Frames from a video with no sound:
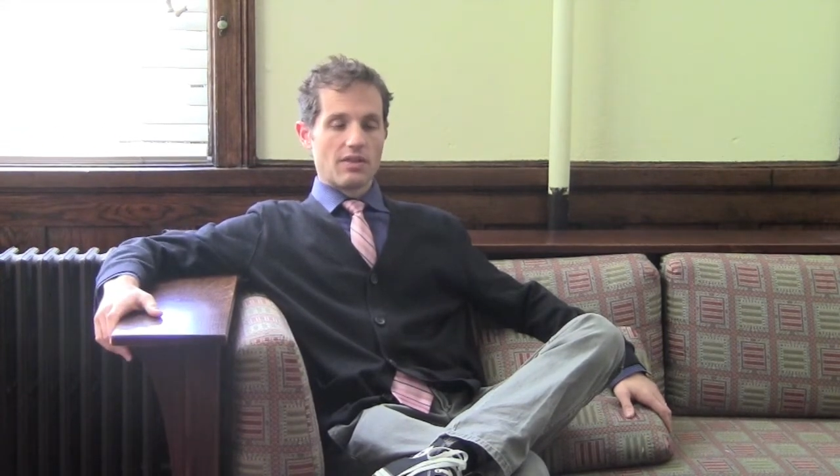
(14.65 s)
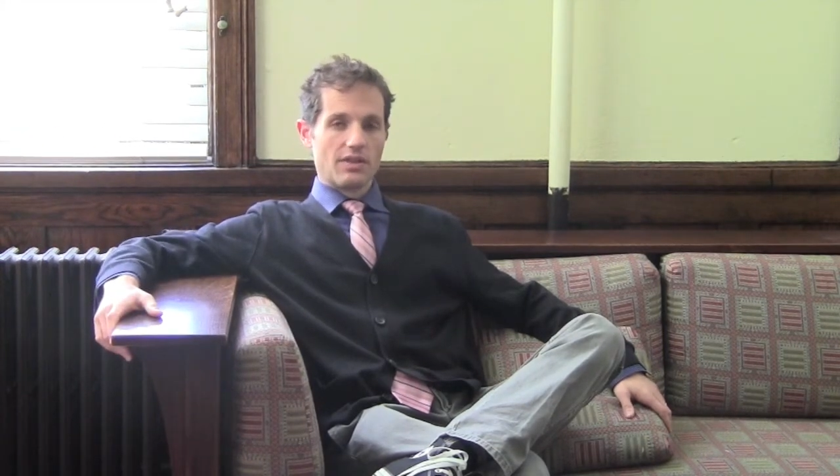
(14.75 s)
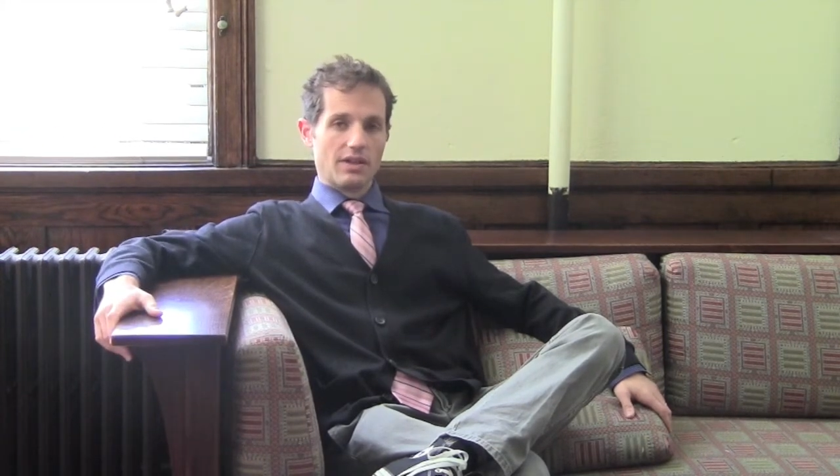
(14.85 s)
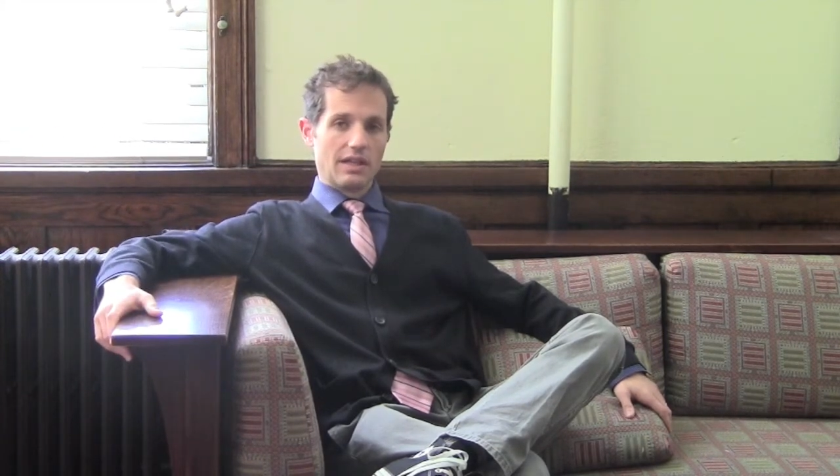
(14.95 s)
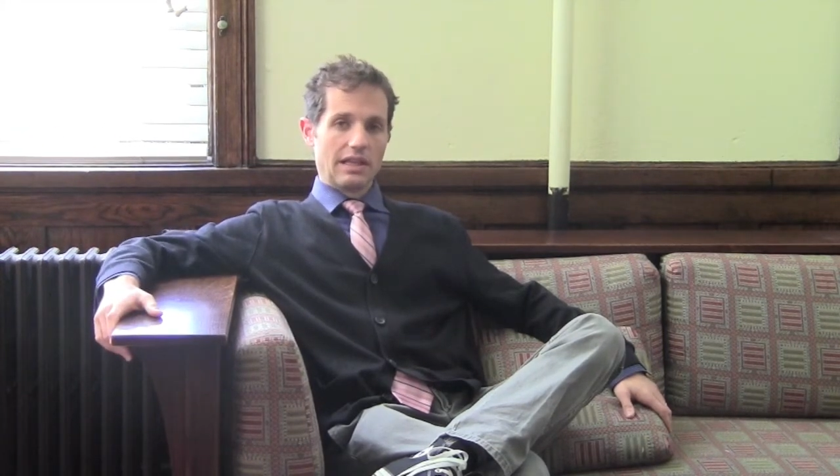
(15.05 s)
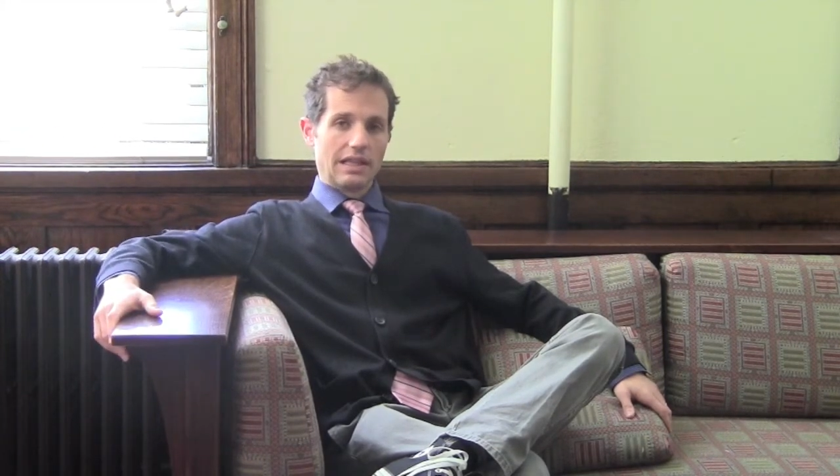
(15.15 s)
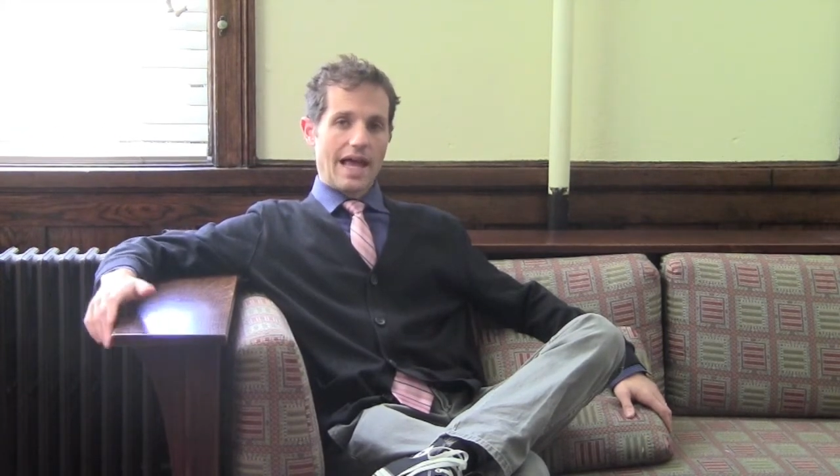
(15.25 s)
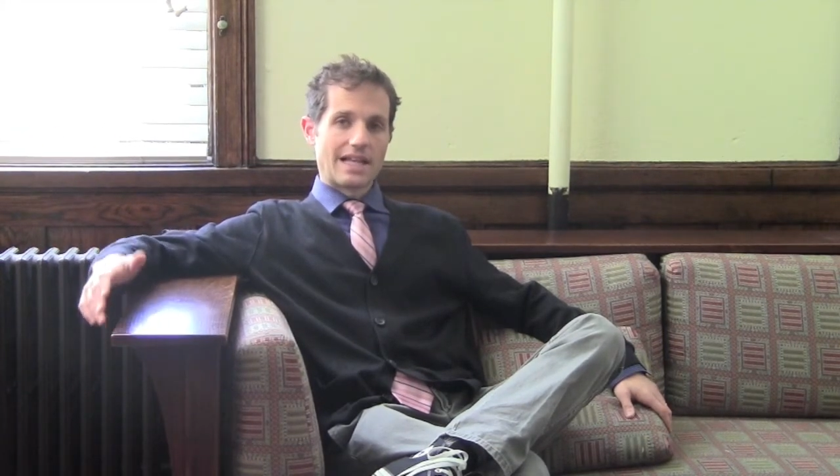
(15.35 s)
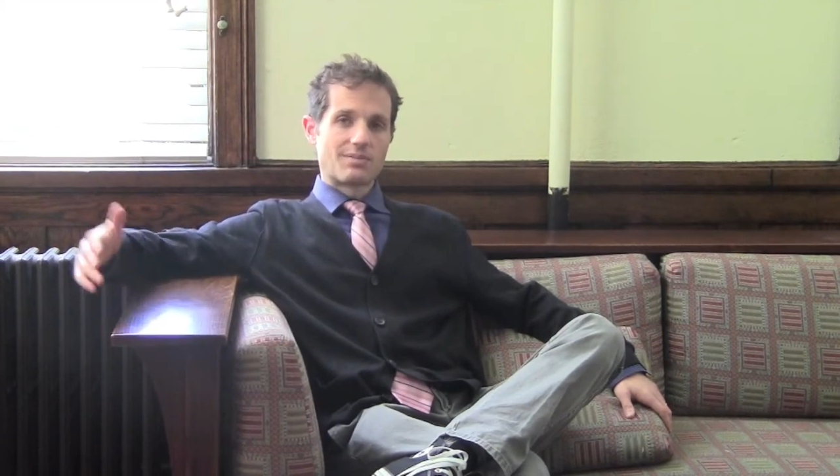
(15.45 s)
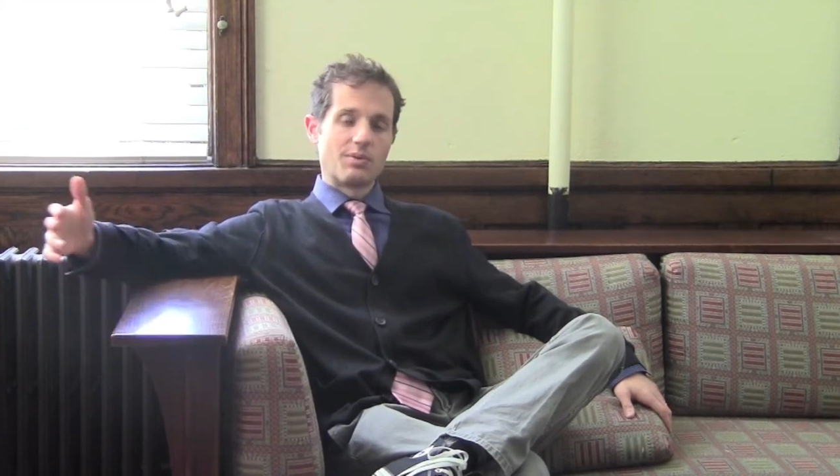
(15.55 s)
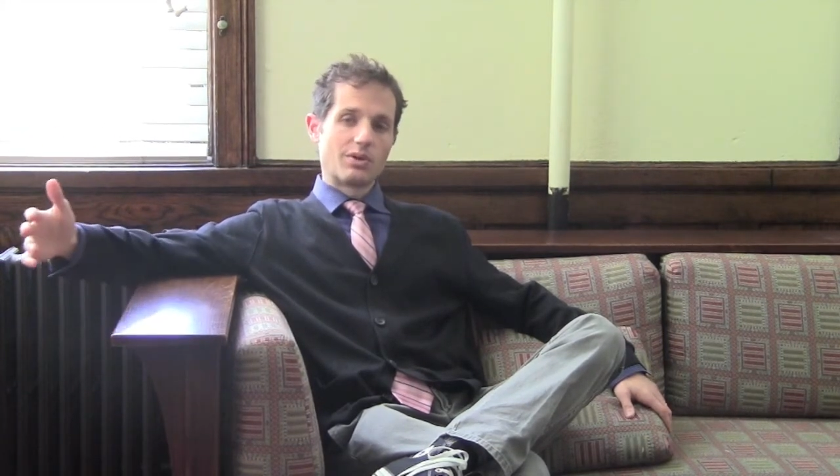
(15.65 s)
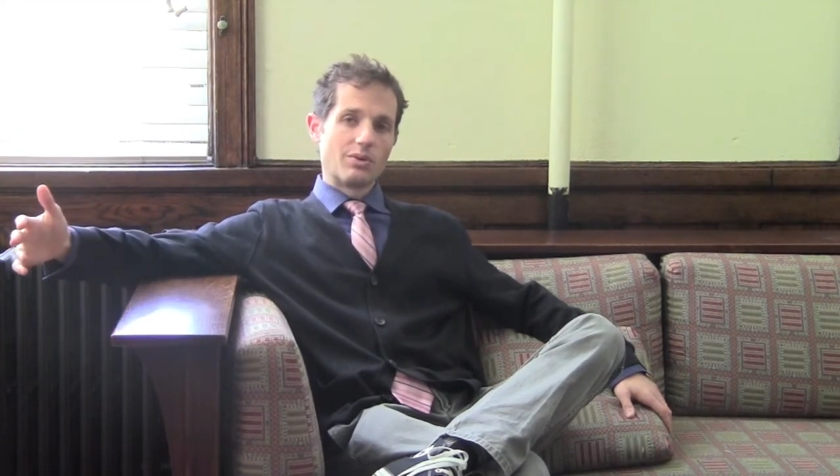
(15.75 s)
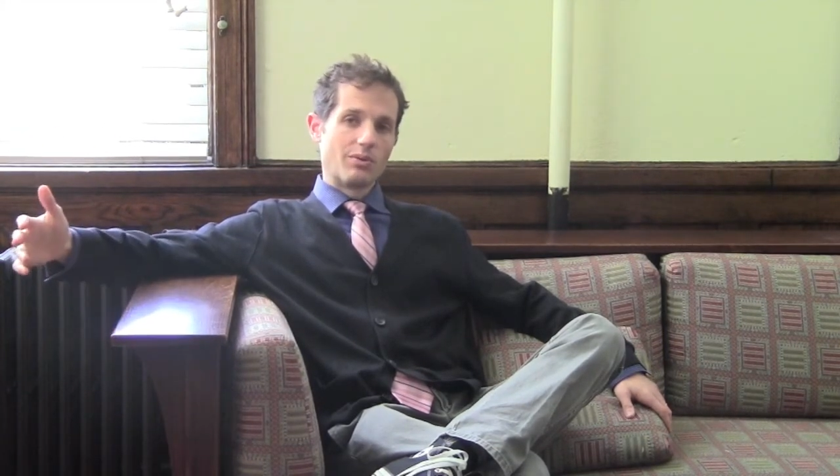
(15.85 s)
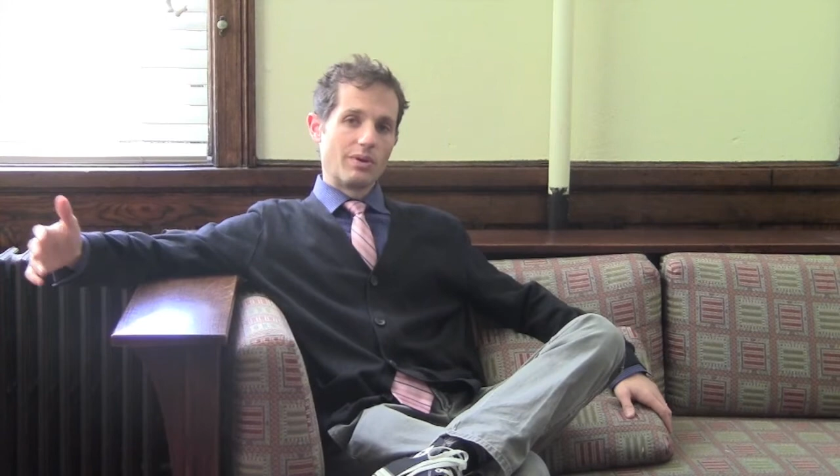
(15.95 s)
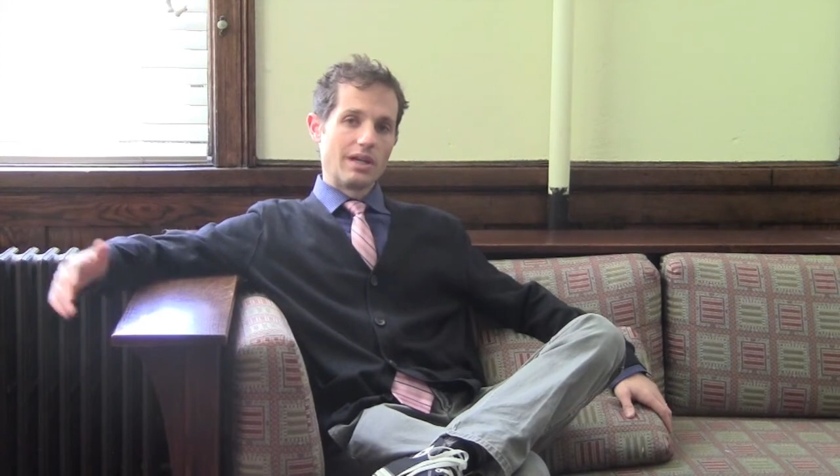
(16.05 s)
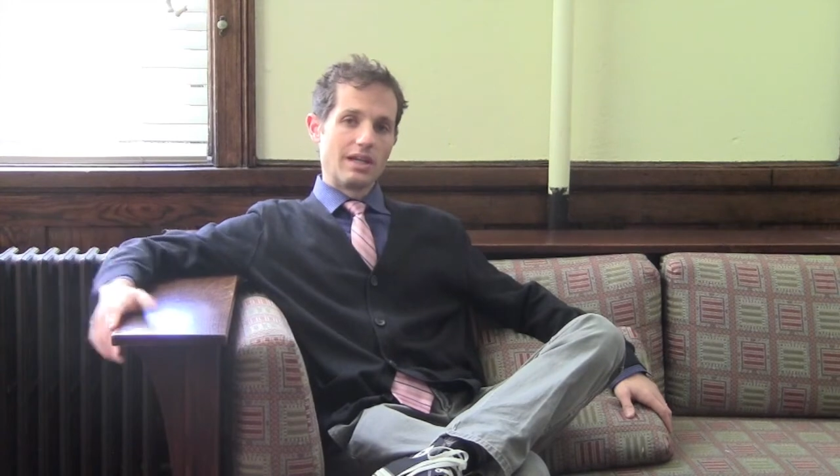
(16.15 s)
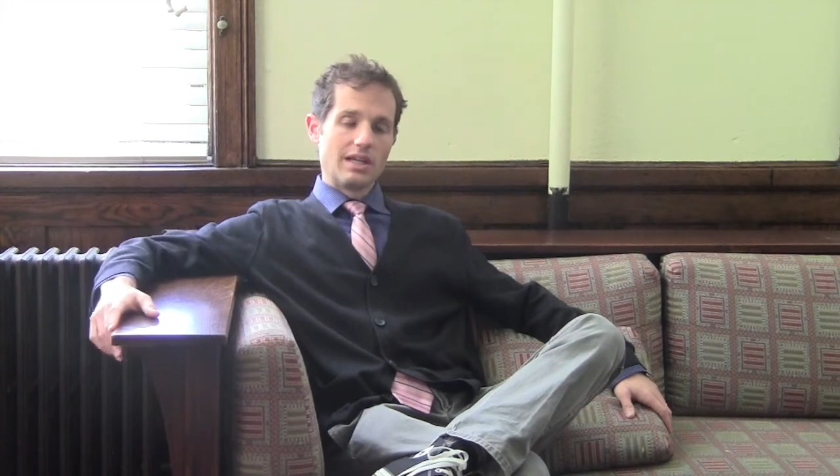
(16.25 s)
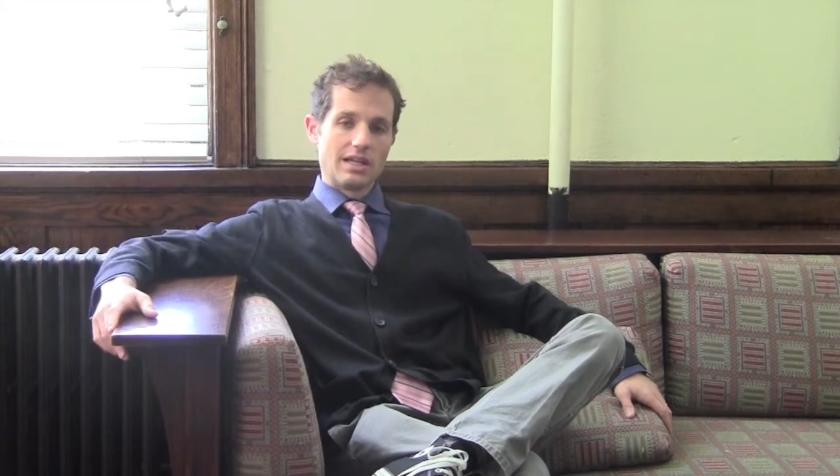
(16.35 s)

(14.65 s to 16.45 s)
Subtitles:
The last book we read